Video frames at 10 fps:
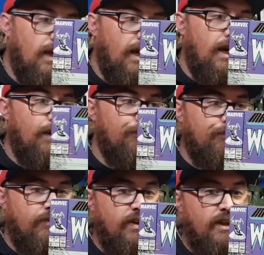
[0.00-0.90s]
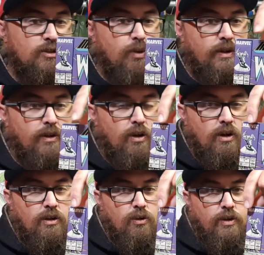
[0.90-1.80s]
The next one
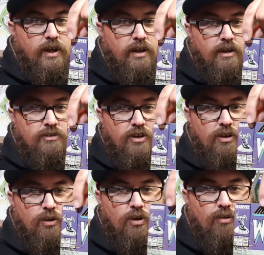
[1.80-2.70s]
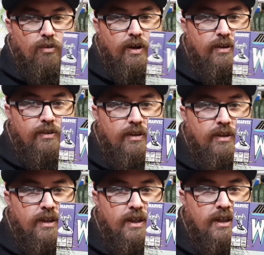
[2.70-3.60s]
I look at is I look
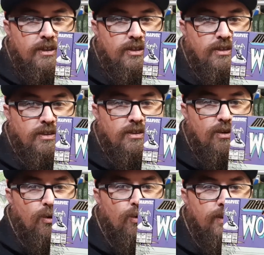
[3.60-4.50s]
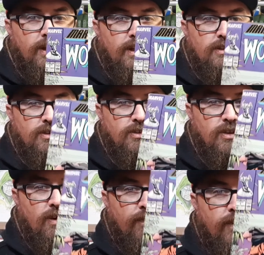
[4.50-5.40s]
around the edges, all the edges
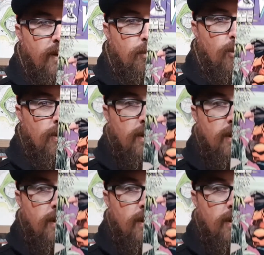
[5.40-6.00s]
of the book,